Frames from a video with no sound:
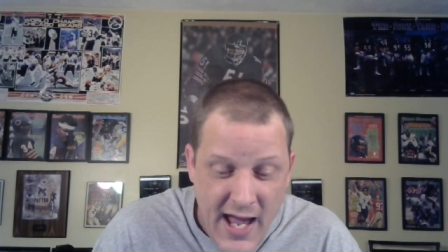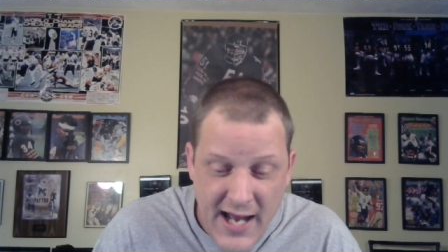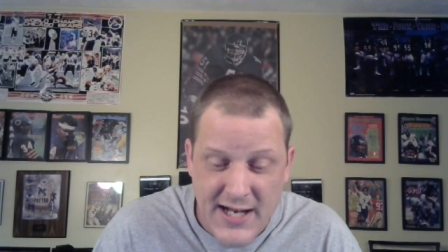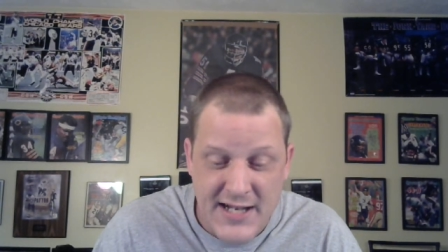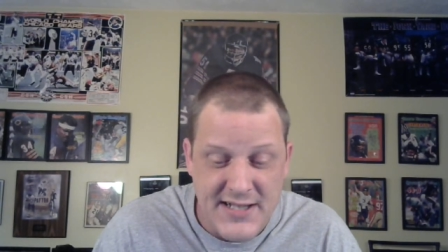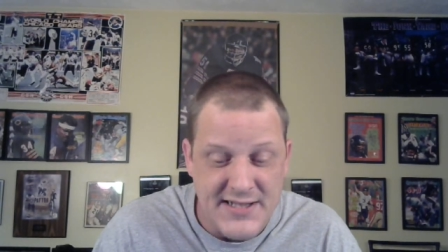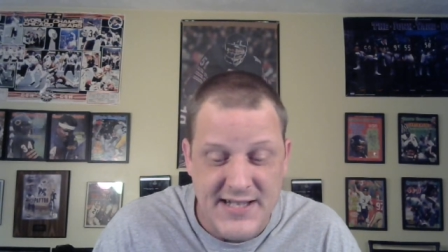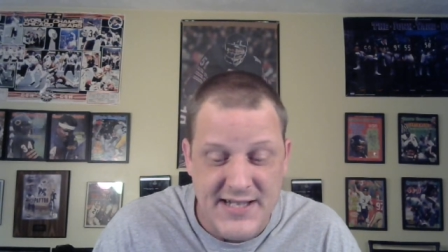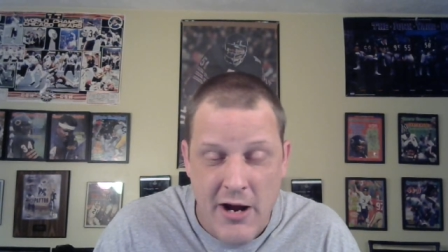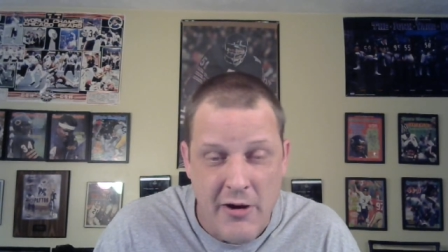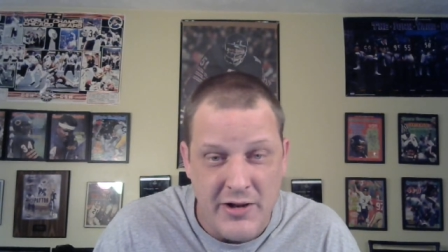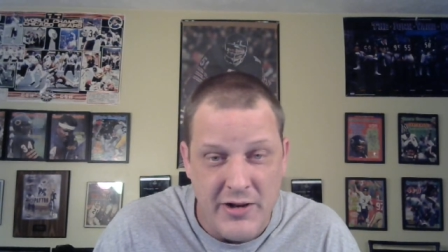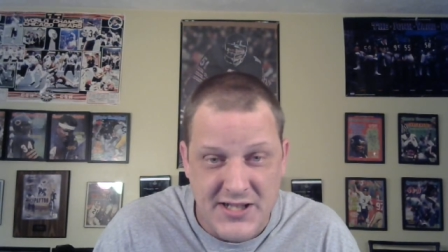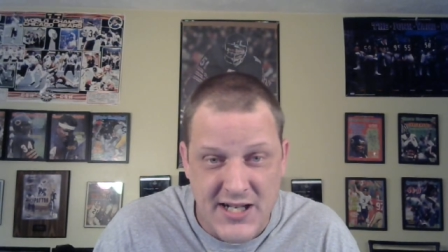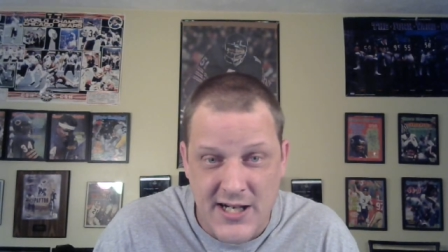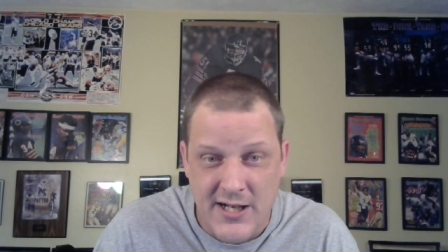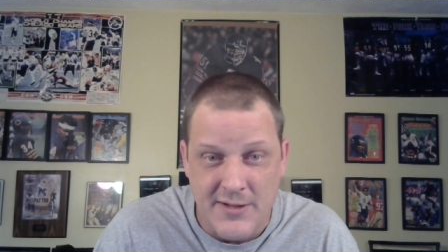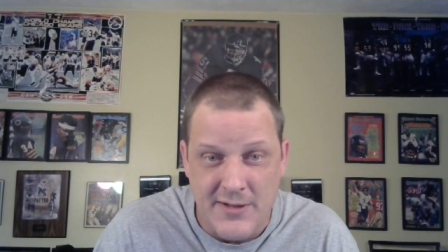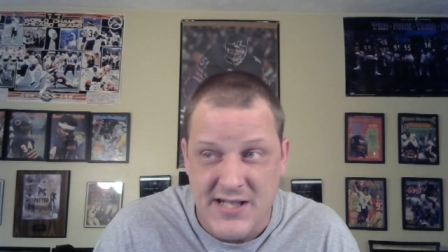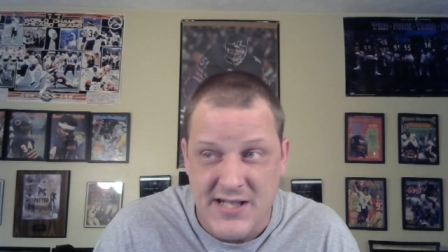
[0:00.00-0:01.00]
and he's
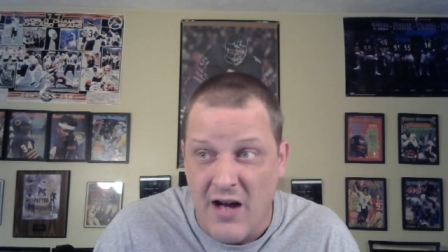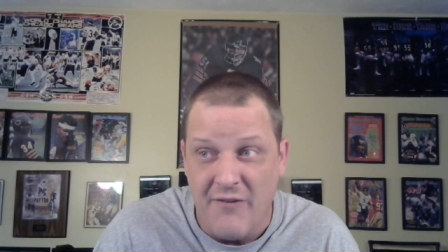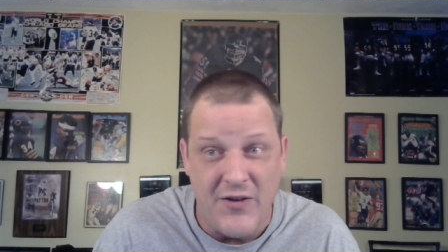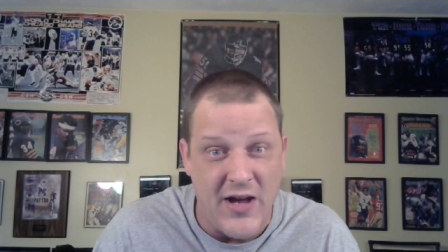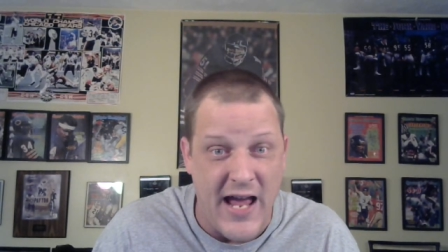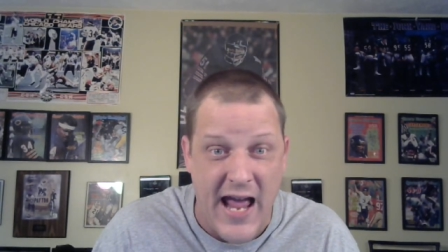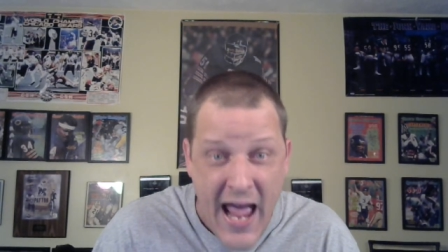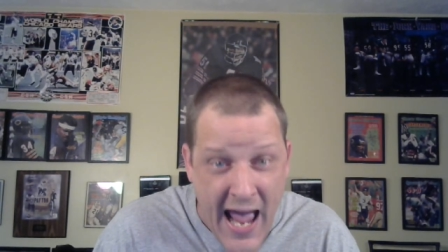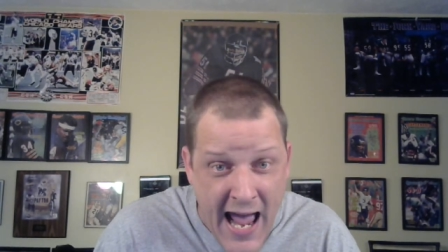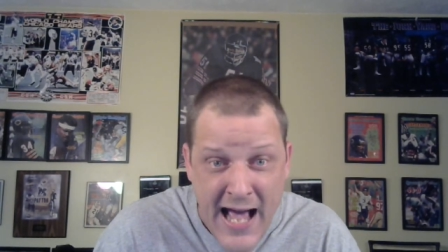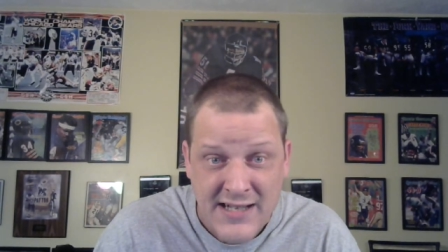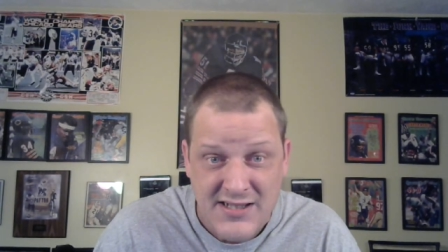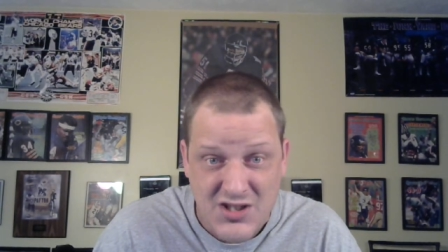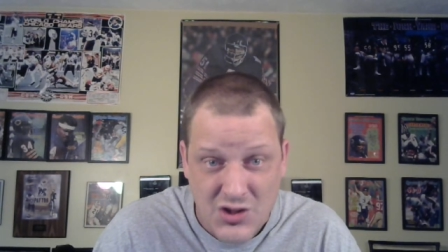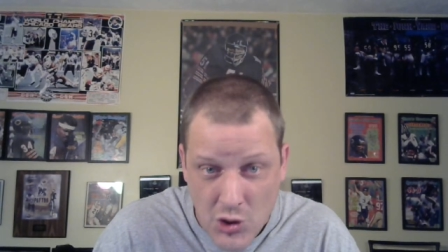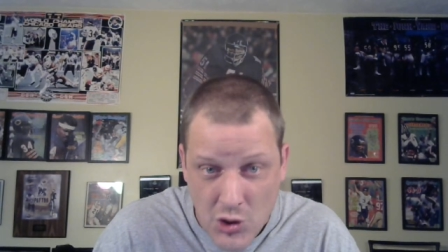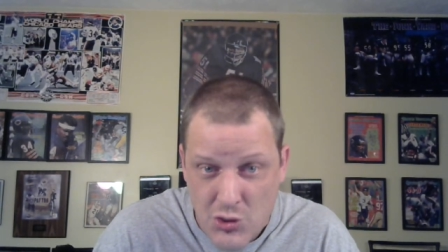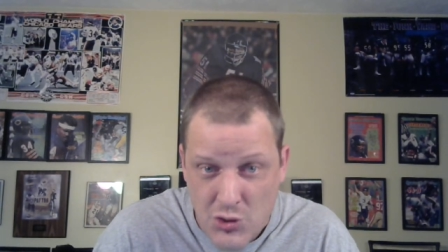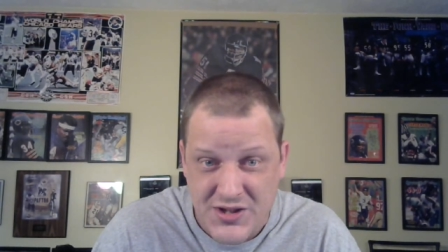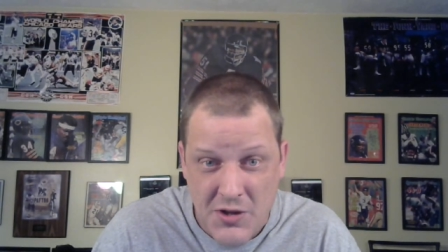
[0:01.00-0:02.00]
guaranteed himself an
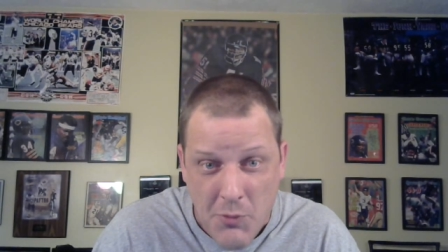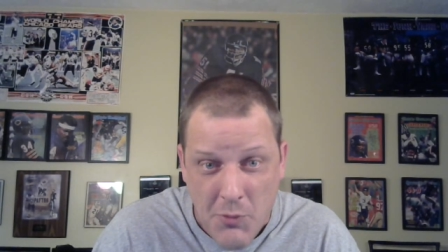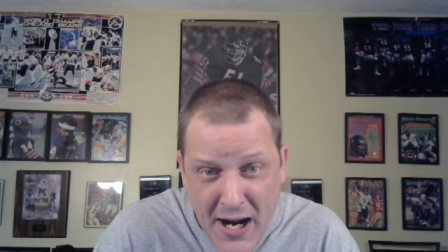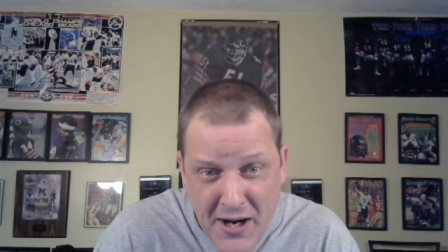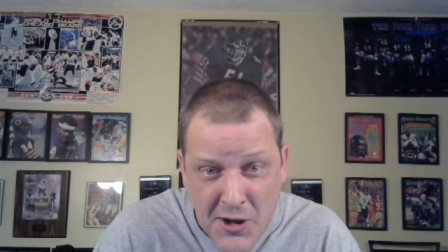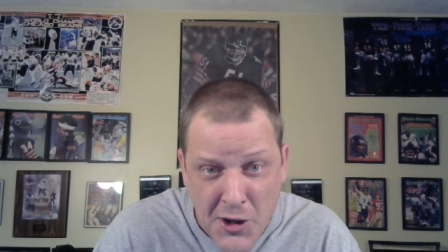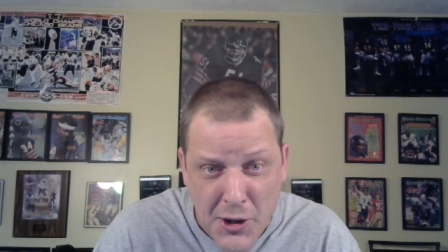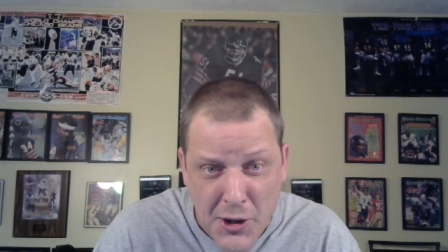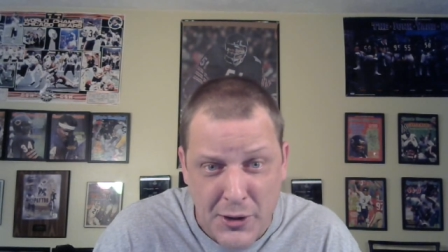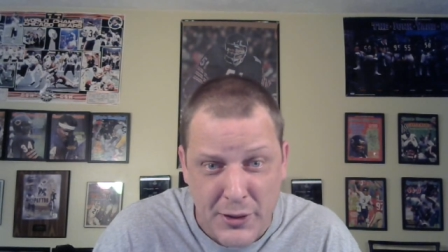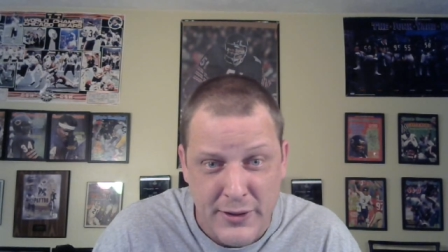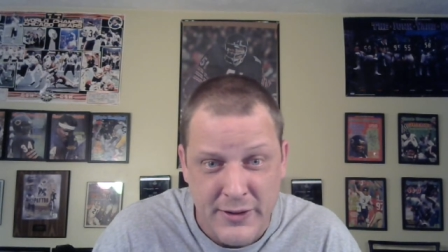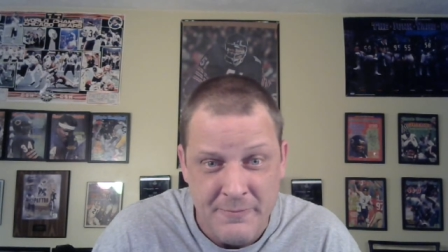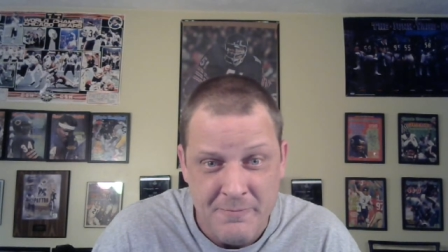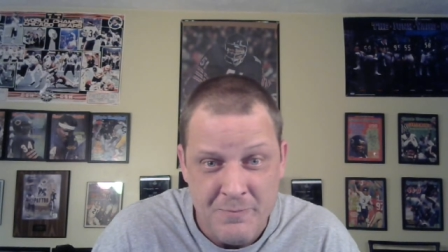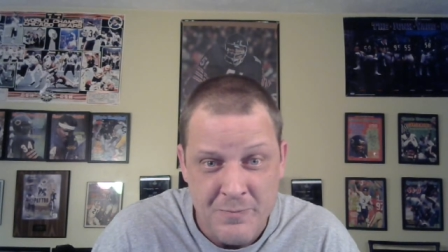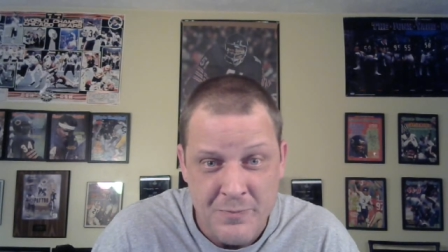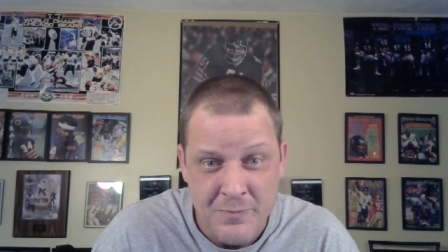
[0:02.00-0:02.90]
ass-losing record.